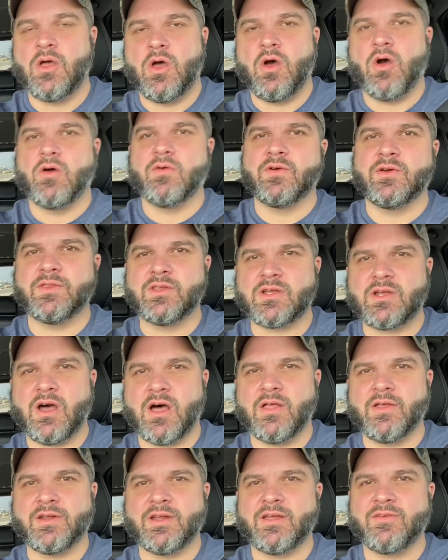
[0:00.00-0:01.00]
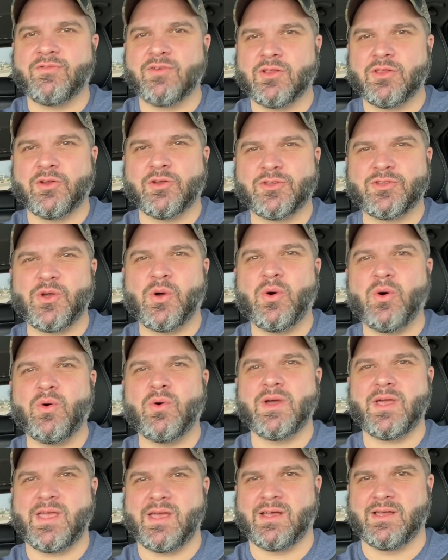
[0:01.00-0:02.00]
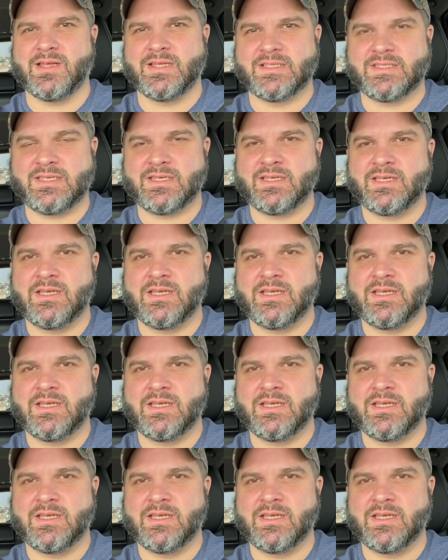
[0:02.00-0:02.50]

over in the colony for a little toy hunt.